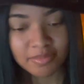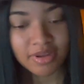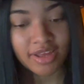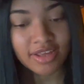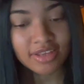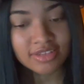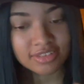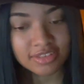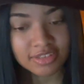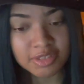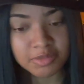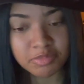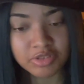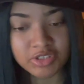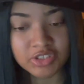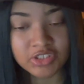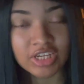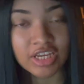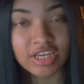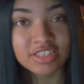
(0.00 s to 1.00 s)
But I can still
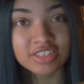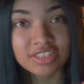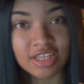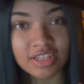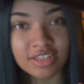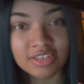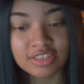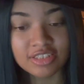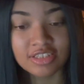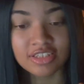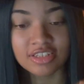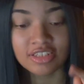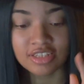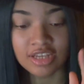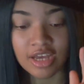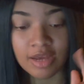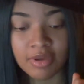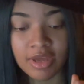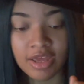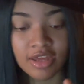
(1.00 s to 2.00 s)
appreciate a skeleton in a
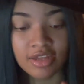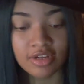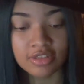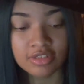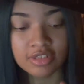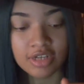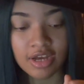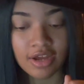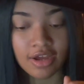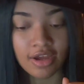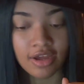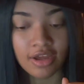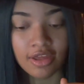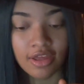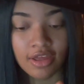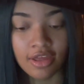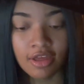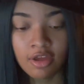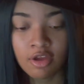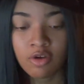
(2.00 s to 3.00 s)
top hat and a tie
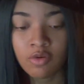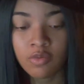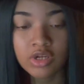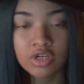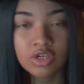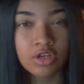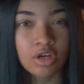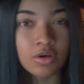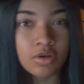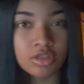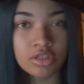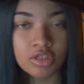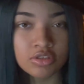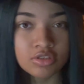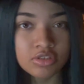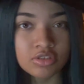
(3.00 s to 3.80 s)
with no clothes